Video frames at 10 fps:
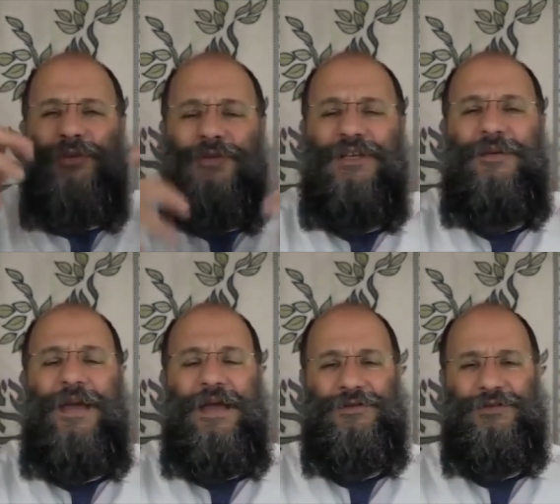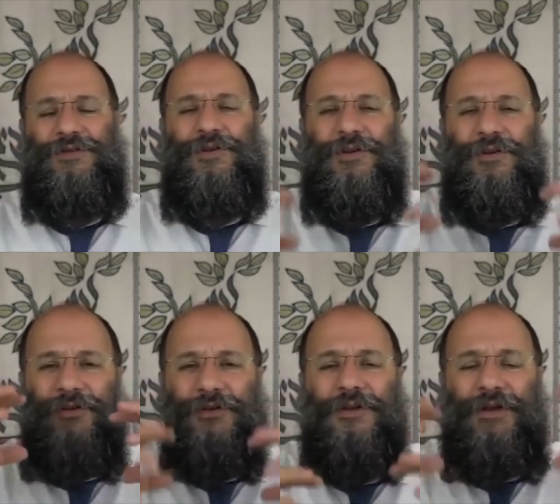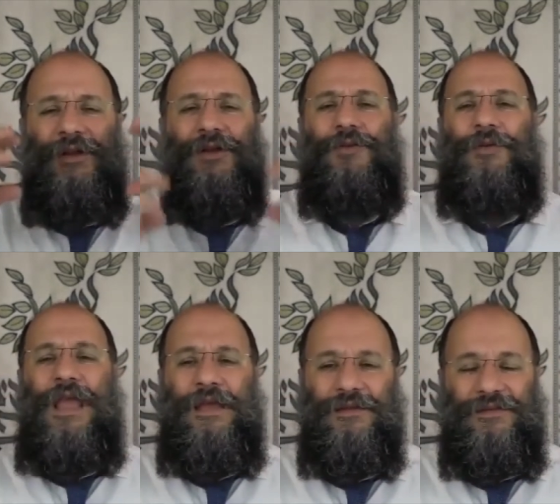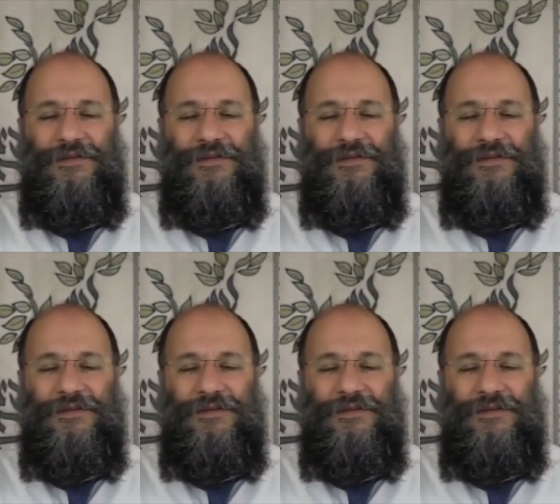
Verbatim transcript: you can imagine, you can create.